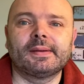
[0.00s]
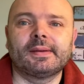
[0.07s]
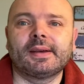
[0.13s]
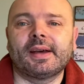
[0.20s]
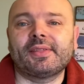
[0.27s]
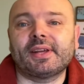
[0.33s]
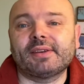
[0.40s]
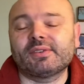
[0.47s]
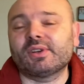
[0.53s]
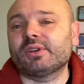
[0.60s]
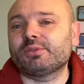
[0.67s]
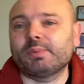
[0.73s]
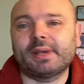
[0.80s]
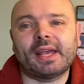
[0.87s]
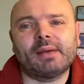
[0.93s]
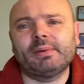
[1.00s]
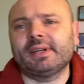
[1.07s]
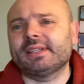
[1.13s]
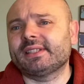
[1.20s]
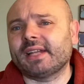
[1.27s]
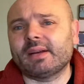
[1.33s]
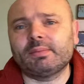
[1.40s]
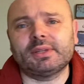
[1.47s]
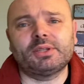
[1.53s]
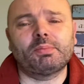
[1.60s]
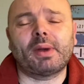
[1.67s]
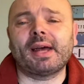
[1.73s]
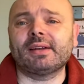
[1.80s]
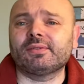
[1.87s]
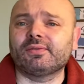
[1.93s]
And that, of course, became an established
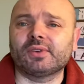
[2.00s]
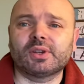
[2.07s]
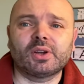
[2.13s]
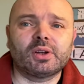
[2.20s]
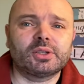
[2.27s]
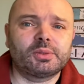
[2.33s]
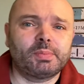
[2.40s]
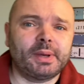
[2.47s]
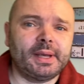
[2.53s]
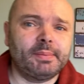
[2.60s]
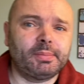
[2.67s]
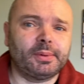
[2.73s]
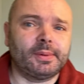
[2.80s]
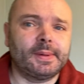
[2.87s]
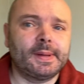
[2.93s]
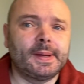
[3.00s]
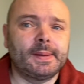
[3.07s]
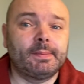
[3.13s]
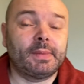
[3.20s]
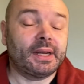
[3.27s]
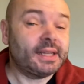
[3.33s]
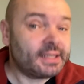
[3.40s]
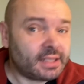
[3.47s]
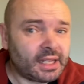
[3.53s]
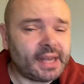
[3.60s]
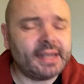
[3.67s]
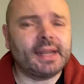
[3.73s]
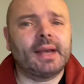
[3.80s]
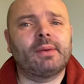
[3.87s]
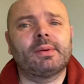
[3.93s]
pattern for God's people, and it's
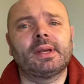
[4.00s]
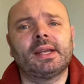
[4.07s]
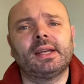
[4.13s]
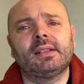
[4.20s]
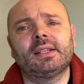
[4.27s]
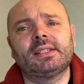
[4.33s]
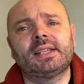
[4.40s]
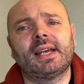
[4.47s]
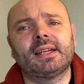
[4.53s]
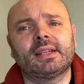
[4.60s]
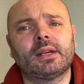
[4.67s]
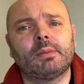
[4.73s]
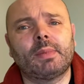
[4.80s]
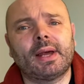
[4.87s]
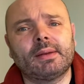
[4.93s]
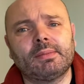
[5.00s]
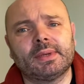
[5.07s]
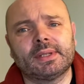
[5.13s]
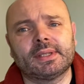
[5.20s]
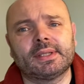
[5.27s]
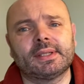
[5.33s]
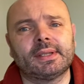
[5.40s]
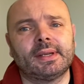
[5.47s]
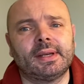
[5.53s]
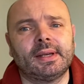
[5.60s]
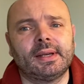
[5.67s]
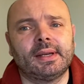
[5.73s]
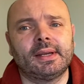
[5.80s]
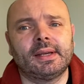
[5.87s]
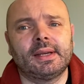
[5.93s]
laid out in the Ten Commandments.
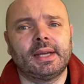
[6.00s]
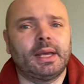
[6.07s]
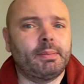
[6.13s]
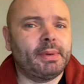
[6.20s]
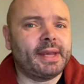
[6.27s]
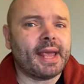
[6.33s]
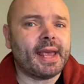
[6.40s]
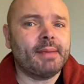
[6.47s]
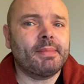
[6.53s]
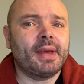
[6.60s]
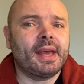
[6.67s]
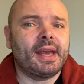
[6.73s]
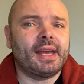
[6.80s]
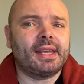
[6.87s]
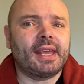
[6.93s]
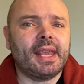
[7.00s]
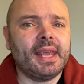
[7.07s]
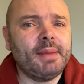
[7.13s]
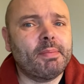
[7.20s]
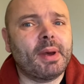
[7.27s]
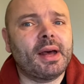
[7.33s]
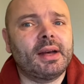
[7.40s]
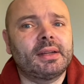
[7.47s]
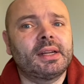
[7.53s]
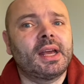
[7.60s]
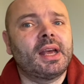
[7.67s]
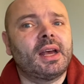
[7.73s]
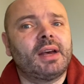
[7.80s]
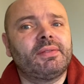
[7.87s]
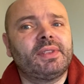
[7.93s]
It became a key part
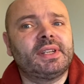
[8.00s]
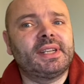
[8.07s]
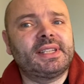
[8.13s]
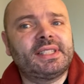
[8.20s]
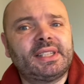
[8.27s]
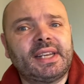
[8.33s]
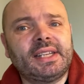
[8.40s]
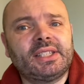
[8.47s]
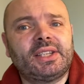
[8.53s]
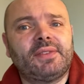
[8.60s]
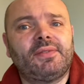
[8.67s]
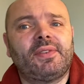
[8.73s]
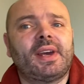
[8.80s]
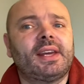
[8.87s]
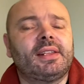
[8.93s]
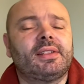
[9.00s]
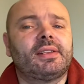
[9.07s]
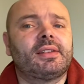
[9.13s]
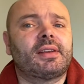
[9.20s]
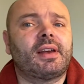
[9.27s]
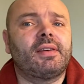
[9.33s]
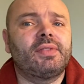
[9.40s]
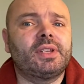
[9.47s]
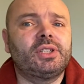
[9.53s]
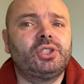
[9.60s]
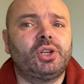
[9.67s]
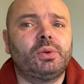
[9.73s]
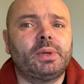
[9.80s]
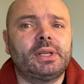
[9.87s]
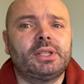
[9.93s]
of the distinctive faith of the
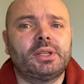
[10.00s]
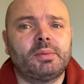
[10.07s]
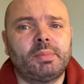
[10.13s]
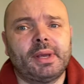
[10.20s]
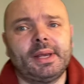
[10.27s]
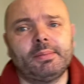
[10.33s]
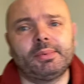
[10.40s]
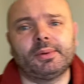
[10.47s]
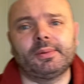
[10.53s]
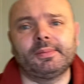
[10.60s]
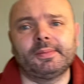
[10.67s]
Jewish people.